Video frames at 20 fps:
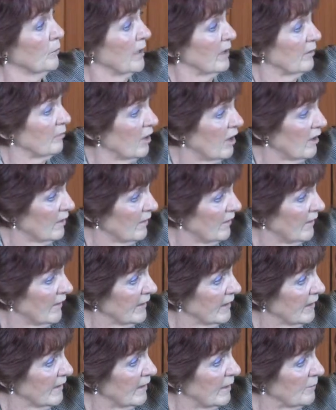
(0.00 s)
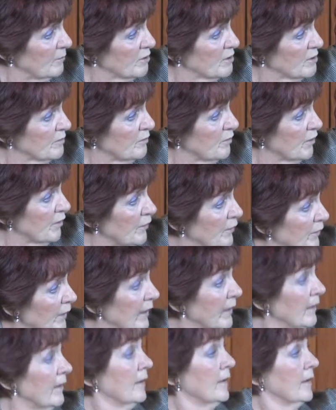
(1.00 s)
we have online collaborative
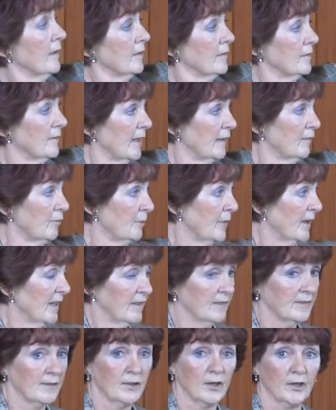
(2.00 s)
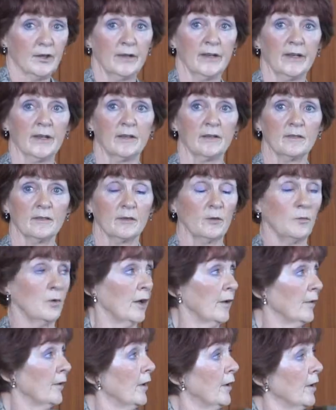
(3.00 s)
learning, self-paced learning, and so
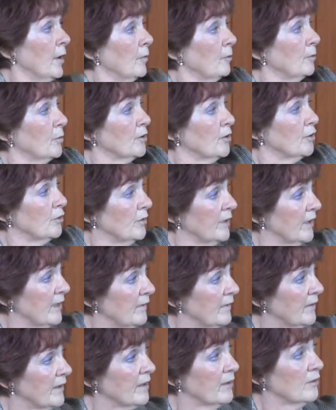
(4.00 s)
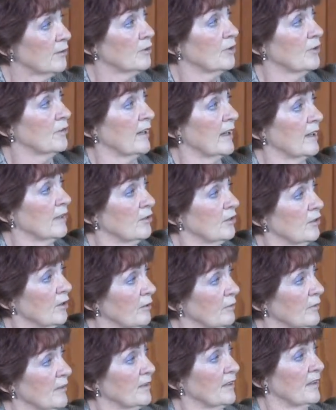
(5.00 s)
on. But you need the intersection
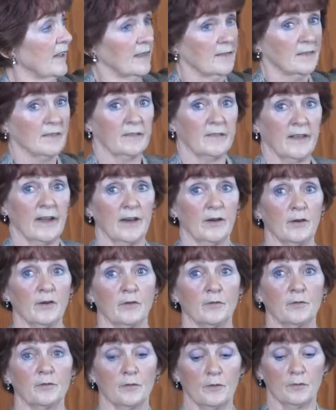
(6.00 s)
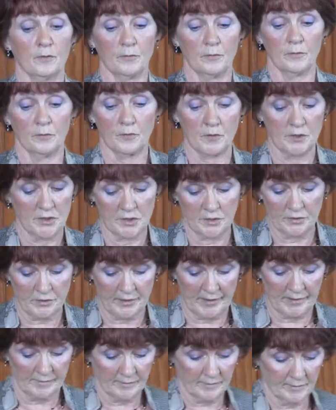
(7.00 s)
of the sets there for
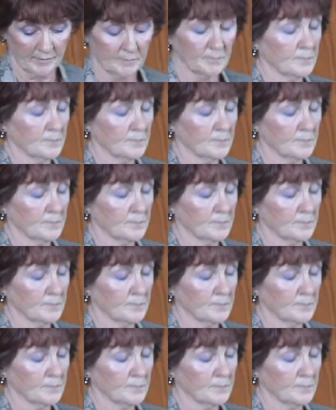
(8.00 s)
success.